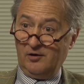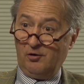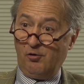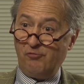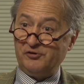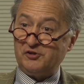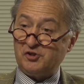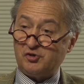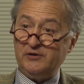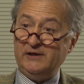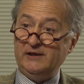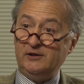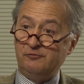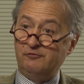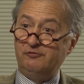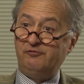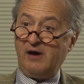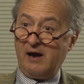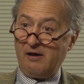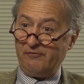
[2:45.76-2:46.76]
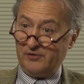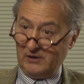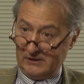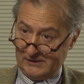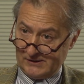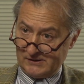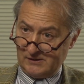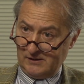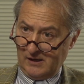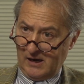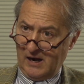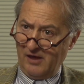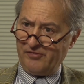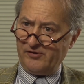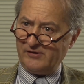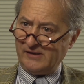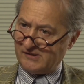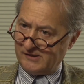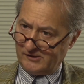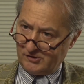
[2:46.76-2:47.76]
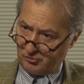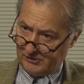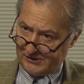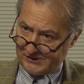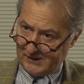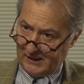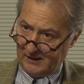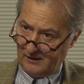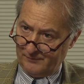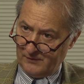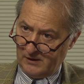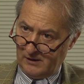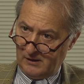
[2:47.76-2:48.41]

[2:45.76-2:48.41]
over 3 to 5 years. I think that's interesting.